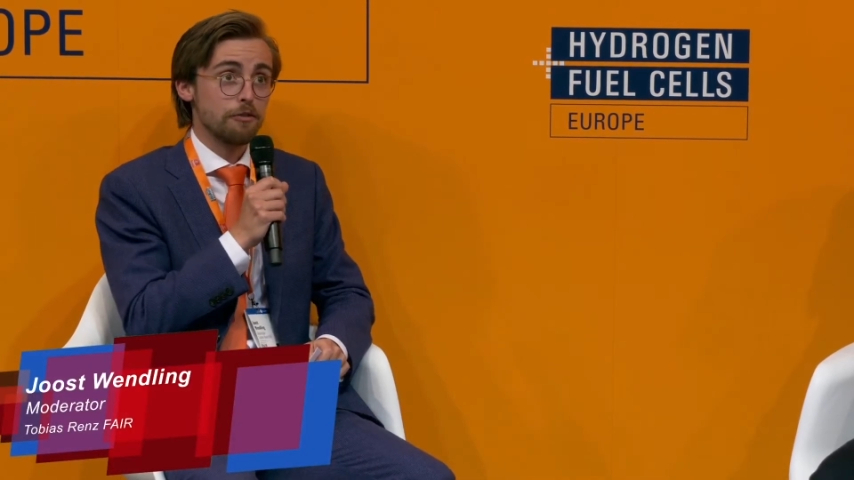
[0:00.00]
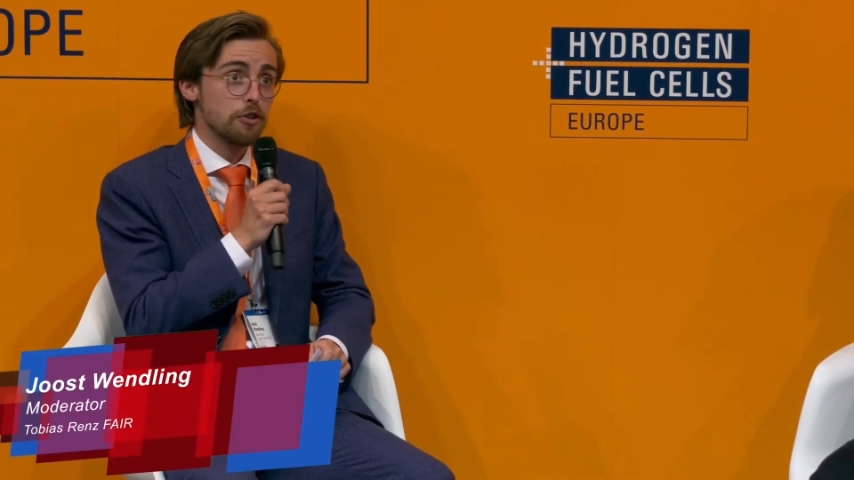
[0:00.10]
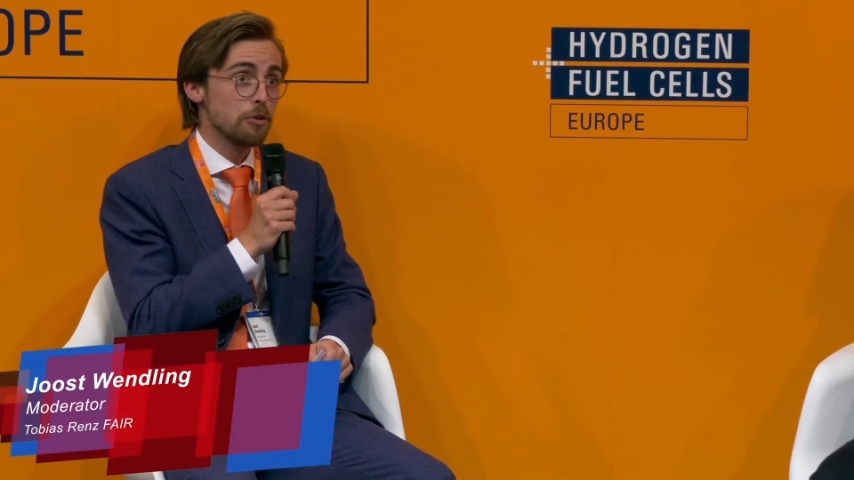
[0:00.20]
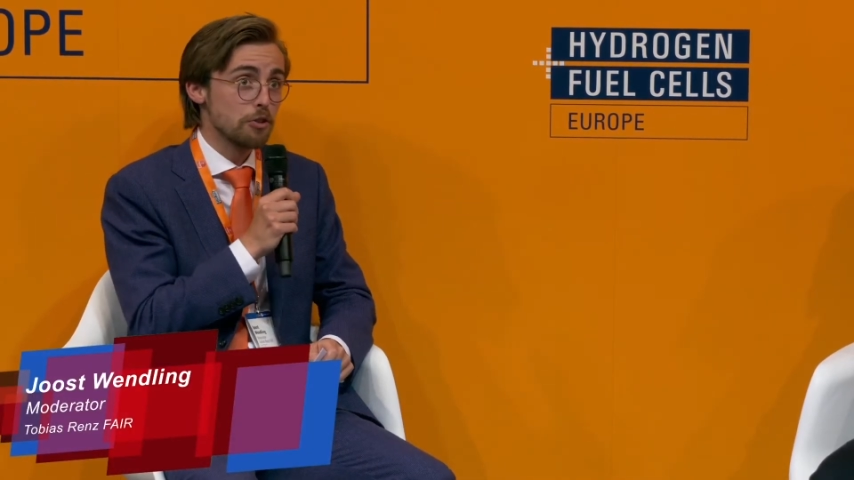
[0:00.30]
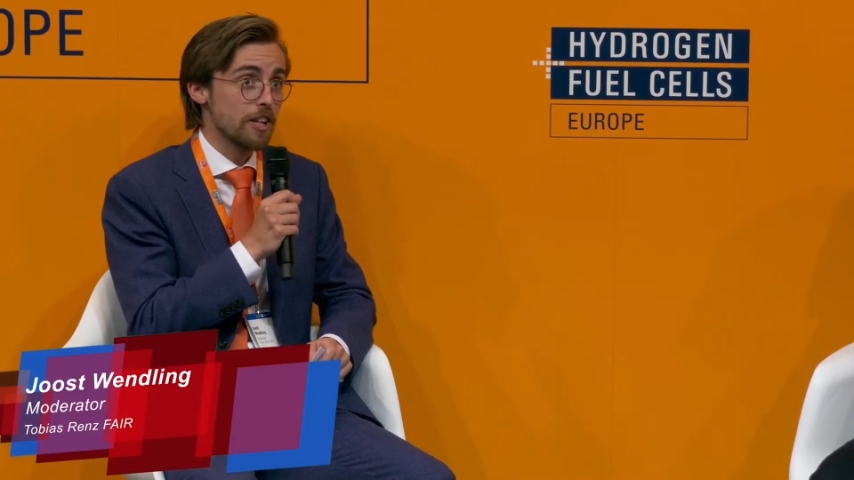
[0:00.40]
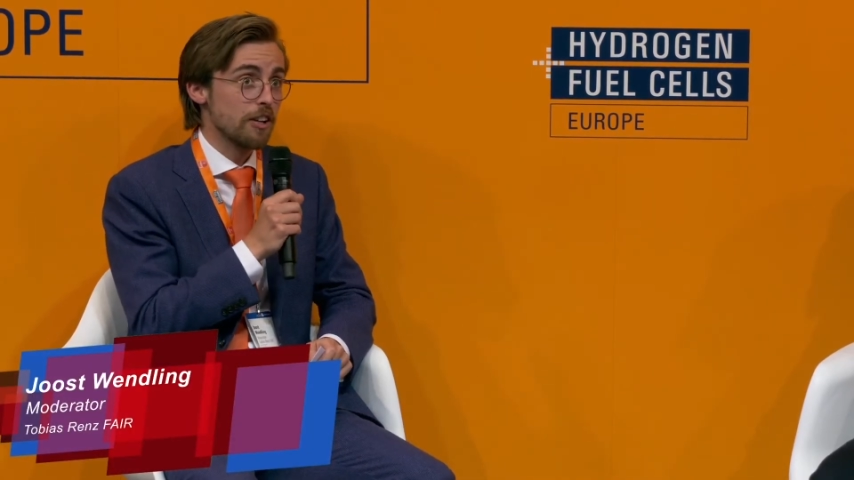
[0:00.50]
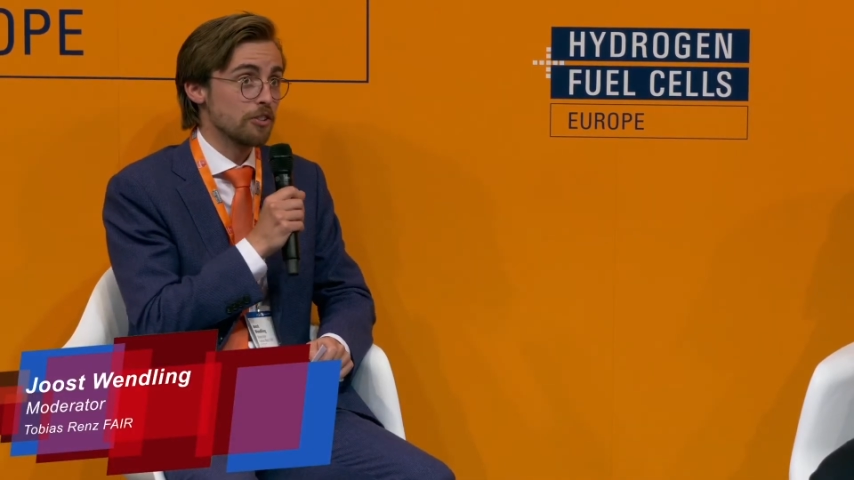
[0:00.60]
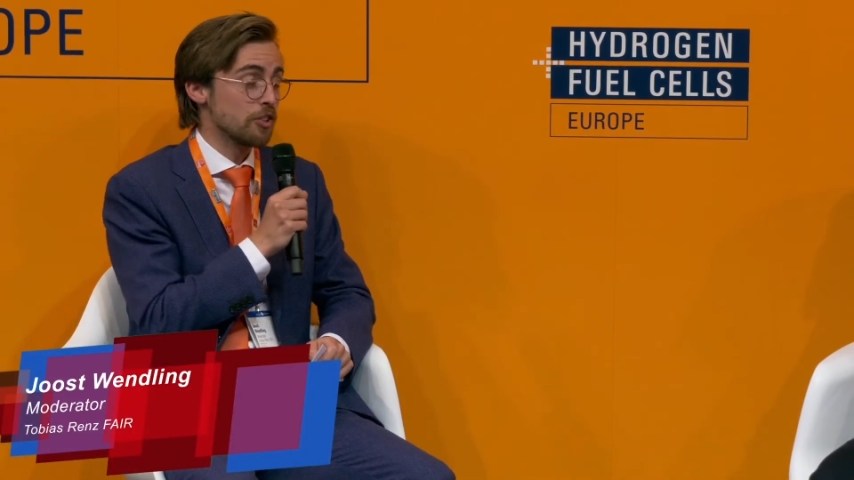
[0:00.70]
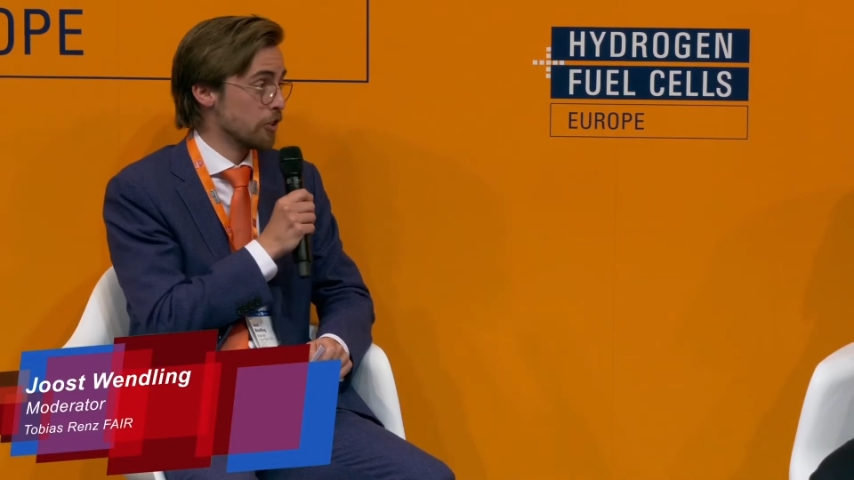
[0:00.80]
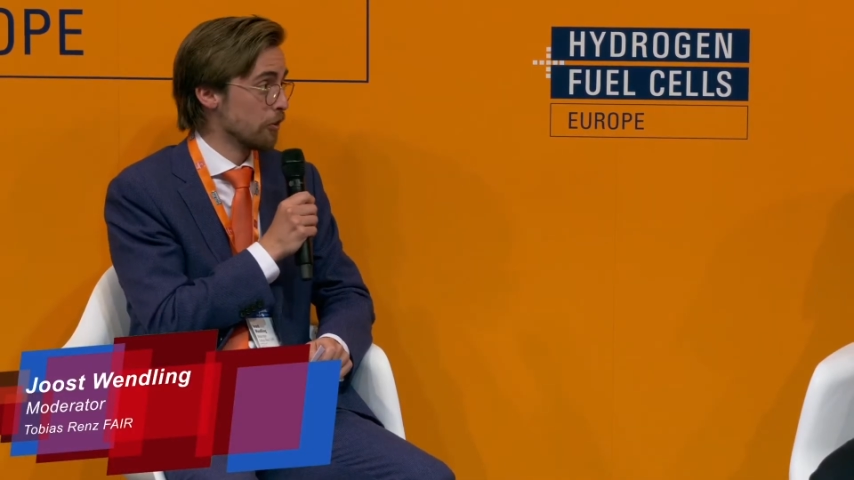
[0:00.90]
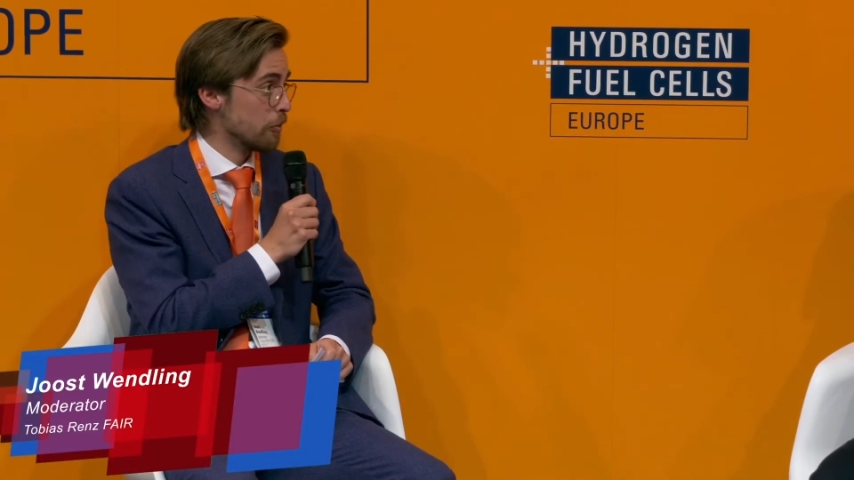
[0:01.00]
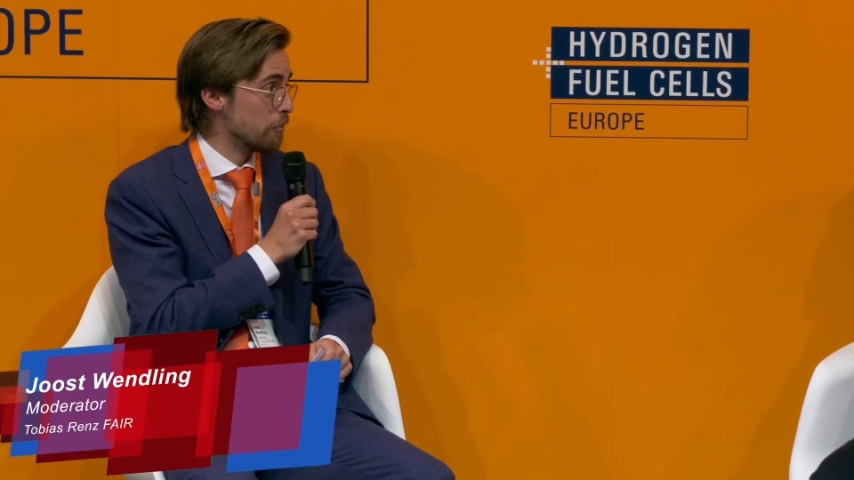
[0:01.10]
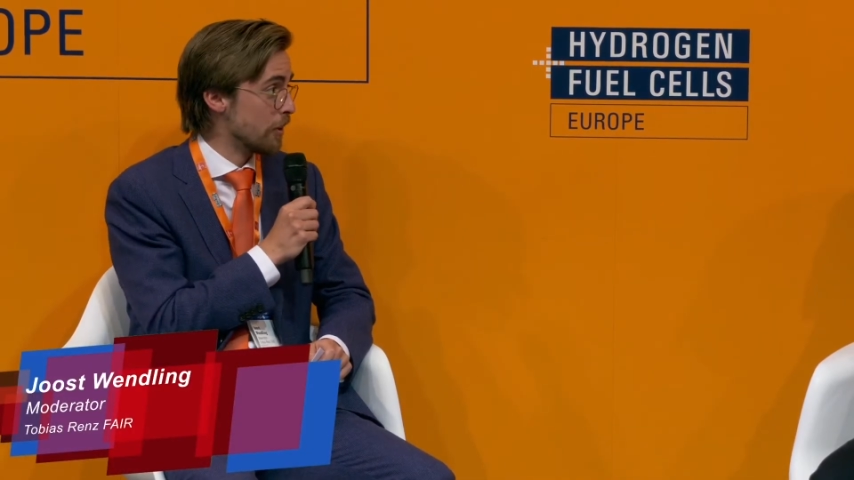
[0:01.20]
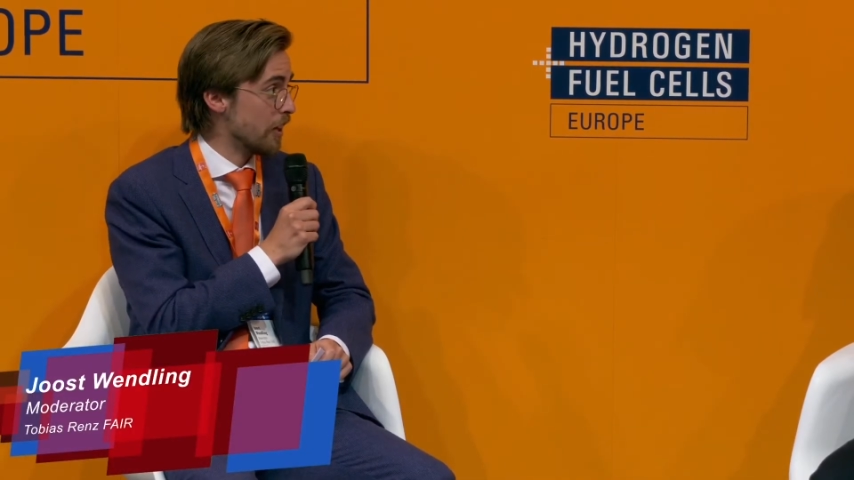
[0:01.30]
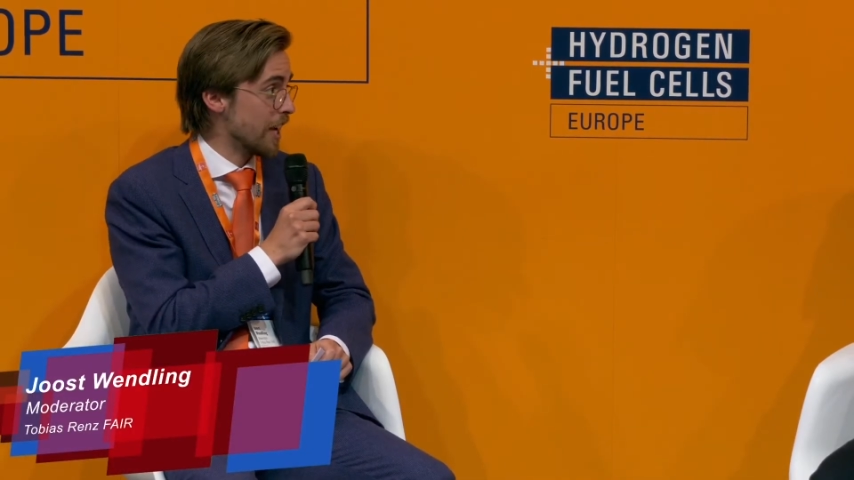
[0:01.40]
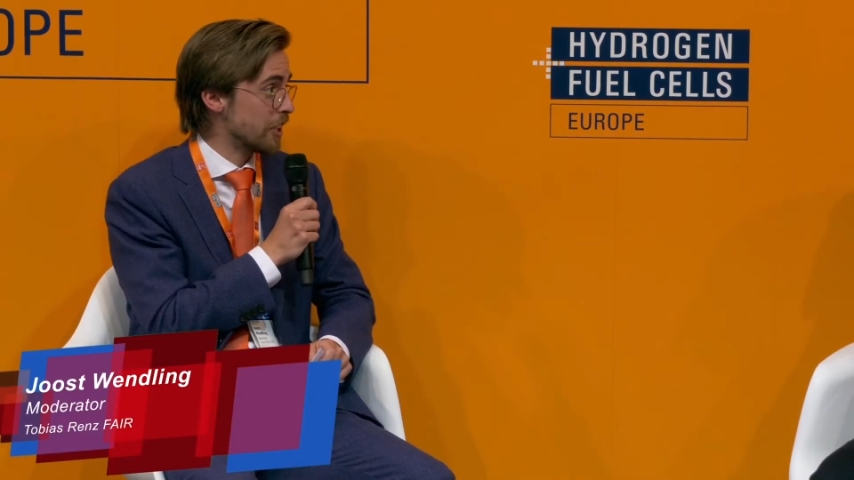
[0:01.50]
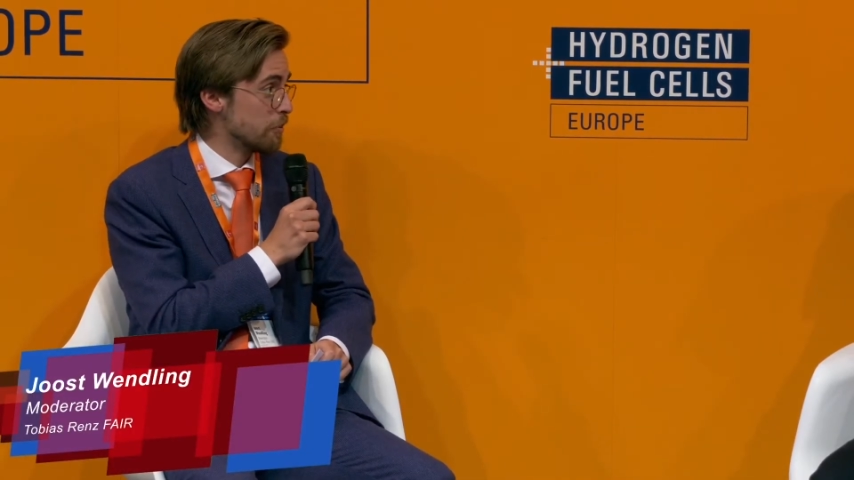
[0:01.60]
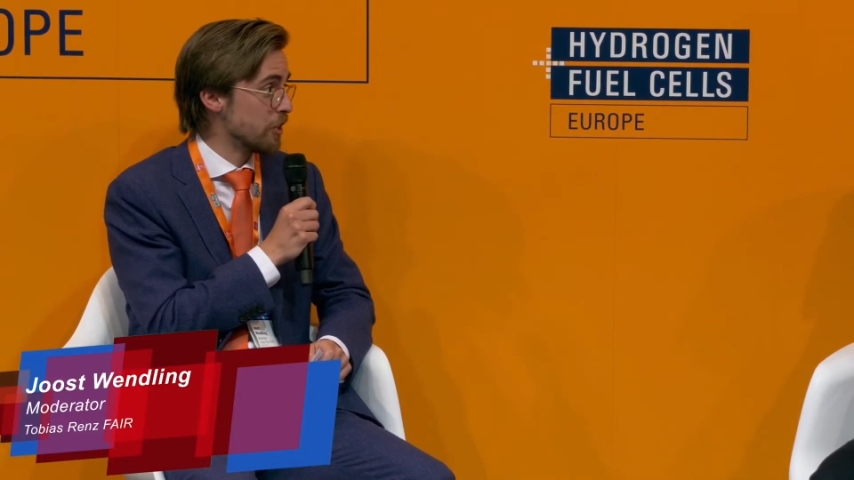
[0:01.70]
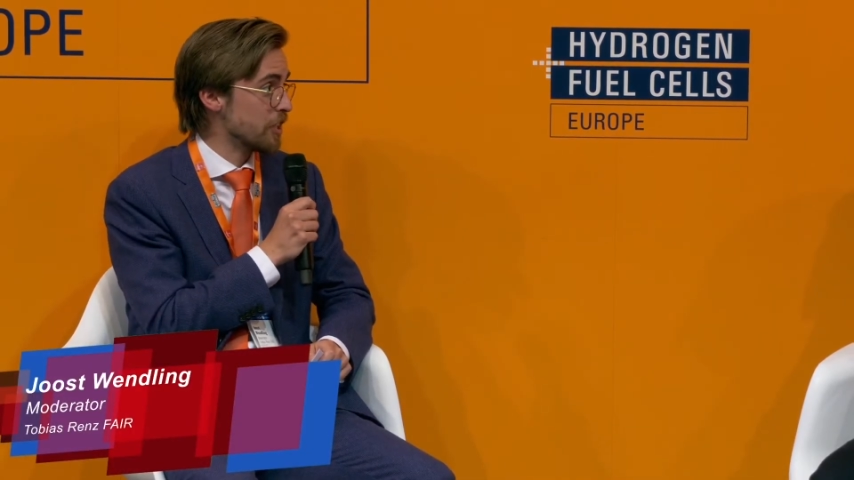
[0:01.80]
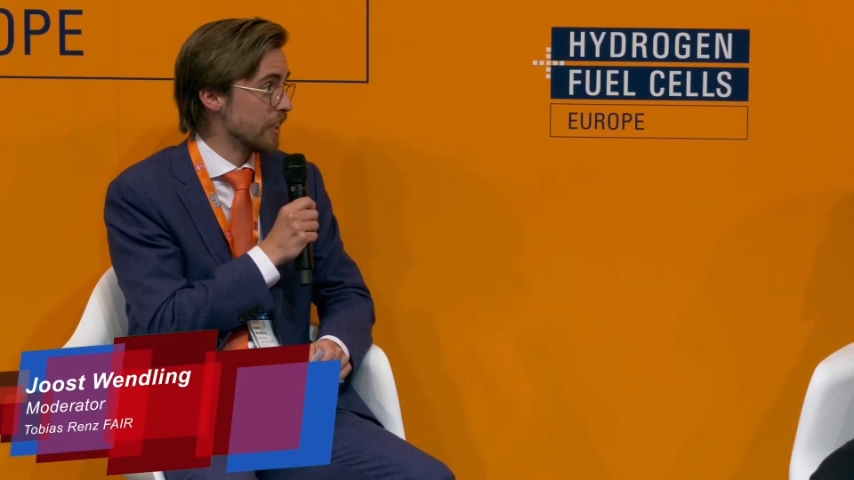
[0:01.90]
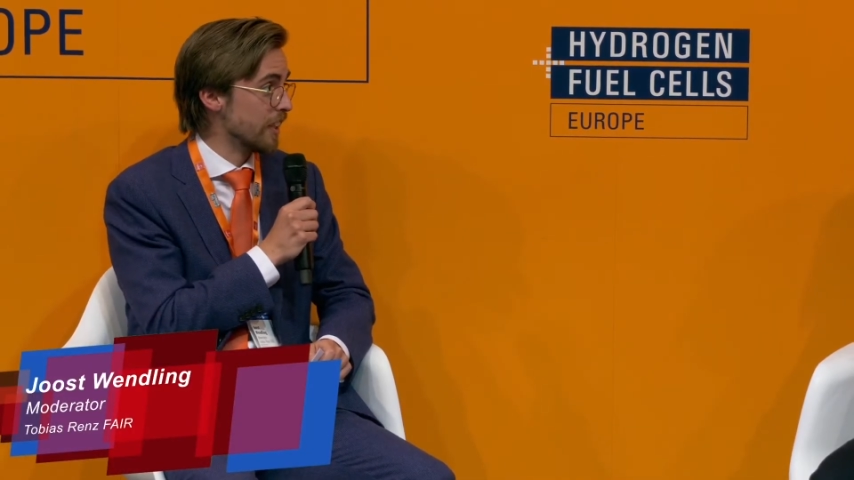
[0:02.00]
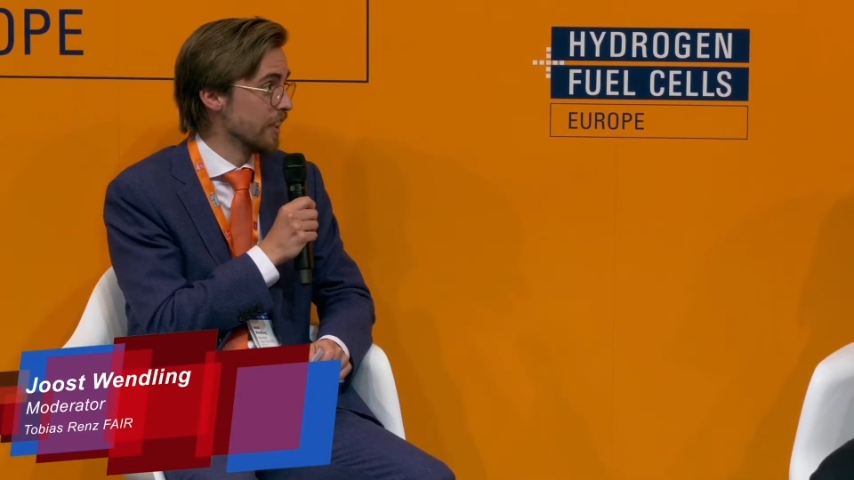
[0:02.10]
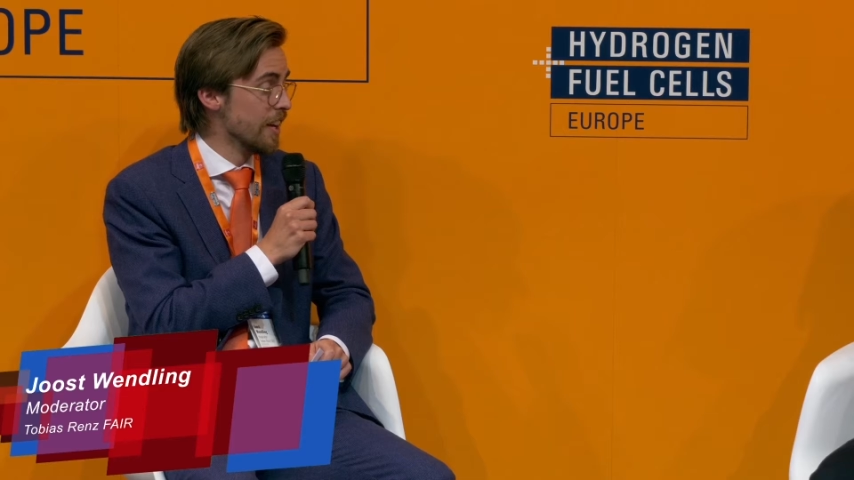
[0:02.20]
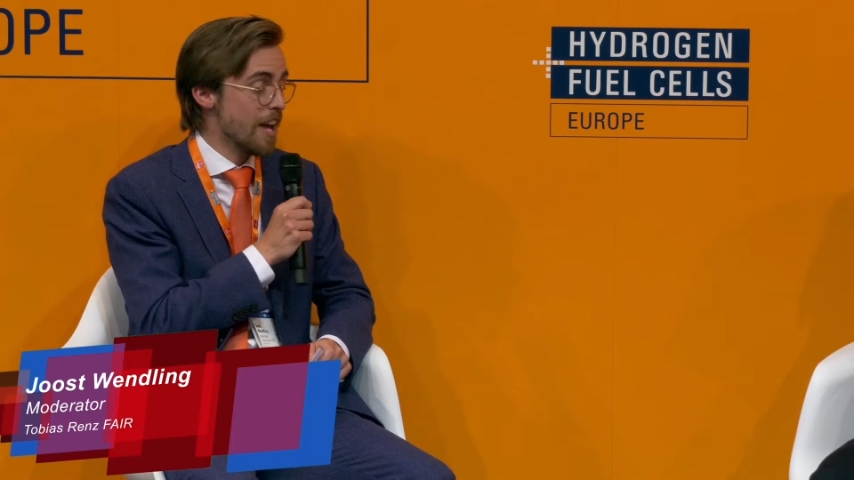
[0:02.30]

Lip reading: Fuel Cells Europe exhibition here.